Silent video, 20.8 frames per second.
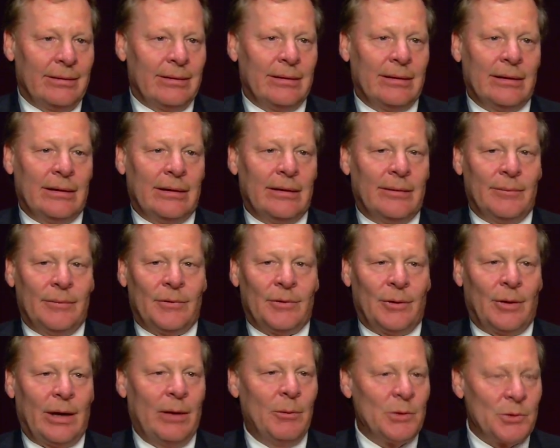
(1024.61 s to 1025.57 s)

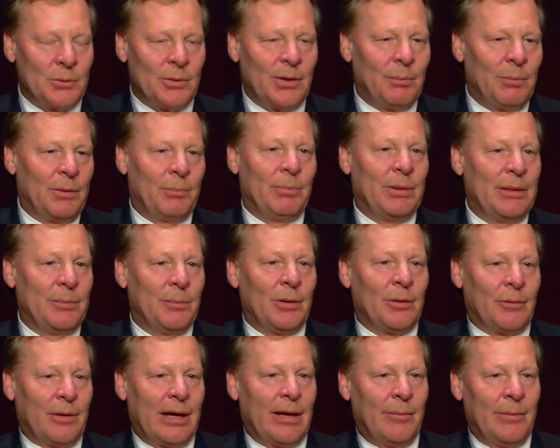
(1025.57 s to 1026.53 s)
So I always want to put people
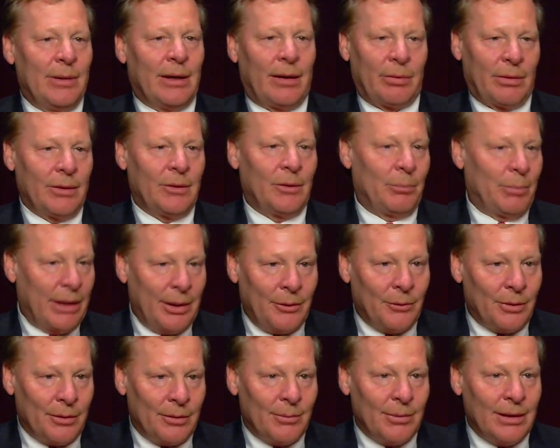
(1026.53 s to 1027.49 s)
around me I think are
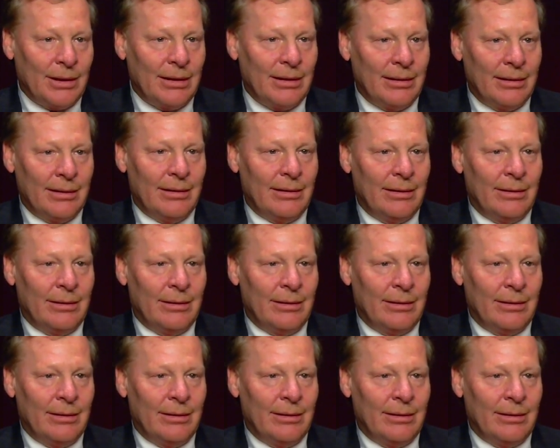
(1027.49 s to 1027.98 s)
better than me,